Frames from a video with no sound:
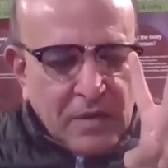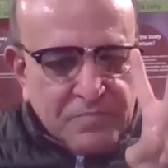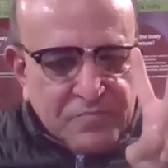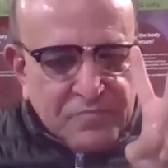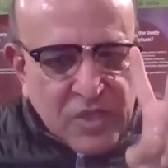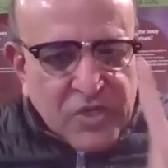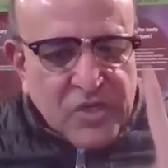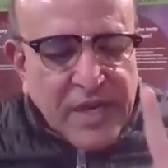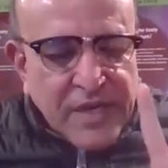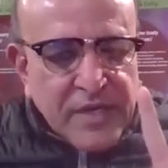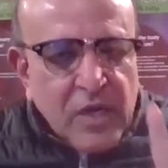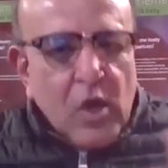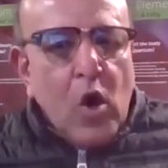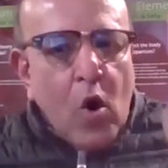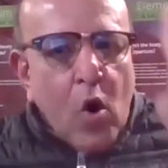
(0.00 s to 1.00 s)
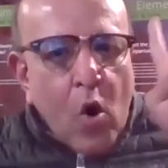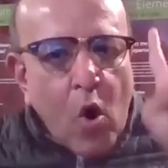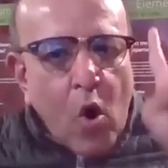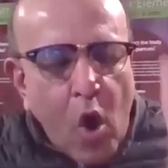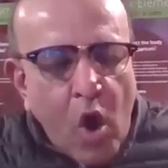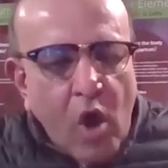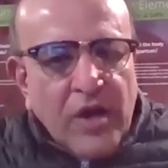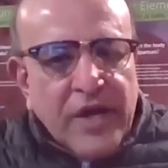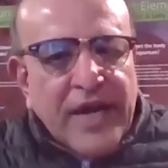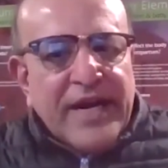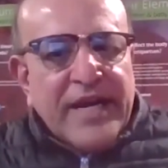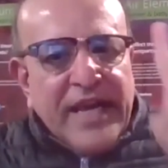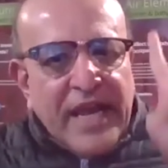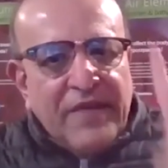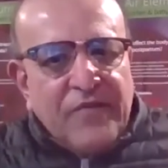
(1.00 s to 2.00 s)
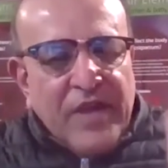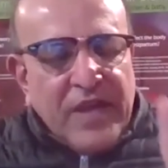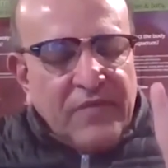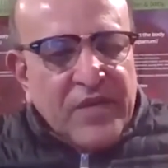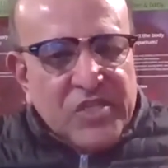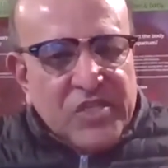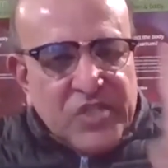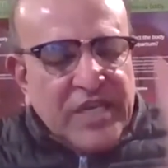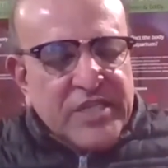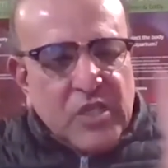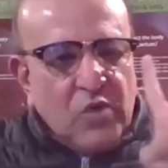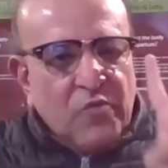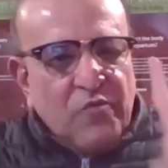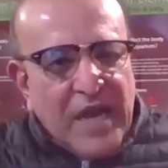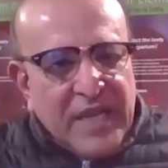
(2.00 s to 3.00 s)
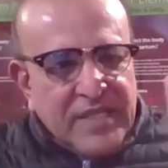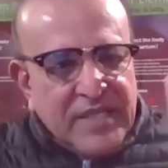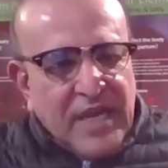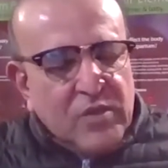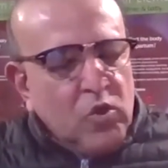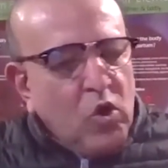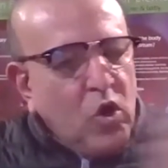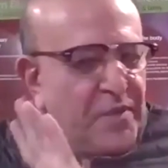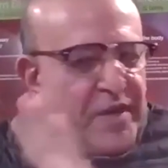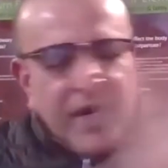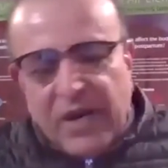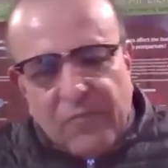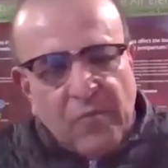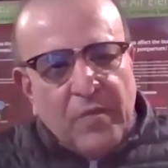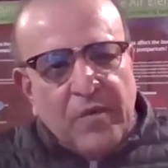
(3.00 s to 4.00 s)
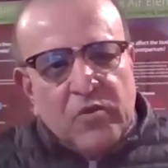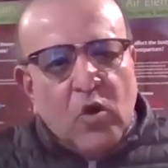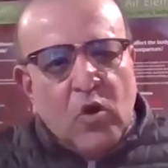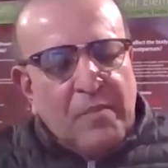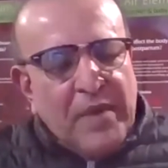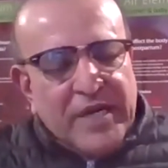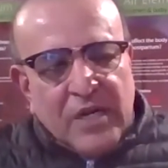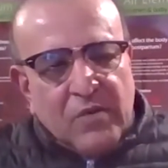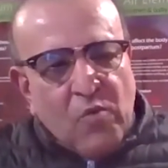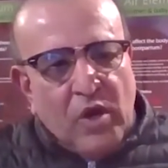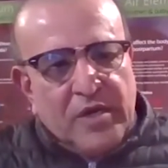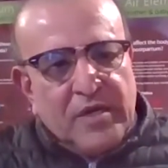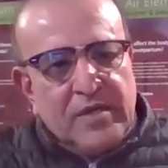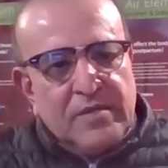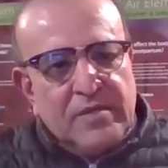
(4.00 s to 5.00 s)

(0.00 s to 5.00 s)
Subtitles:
children already having vitiation of vata, no period, no matter what.